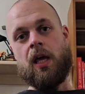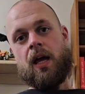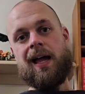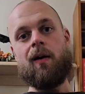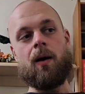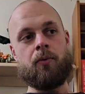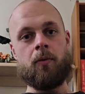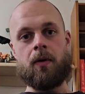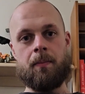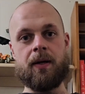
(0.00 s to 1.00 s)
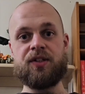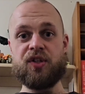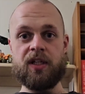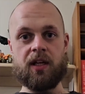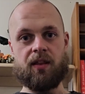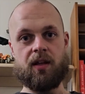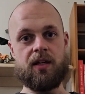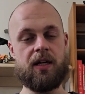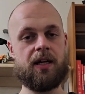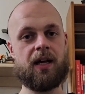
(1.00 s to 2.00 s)
how I put my budget together.
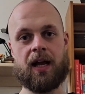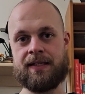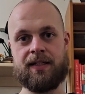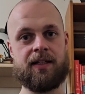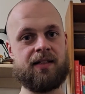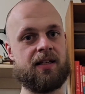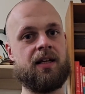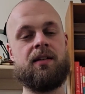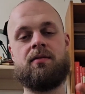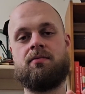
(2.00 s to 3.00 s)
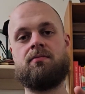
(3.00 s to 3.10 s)
As you could see,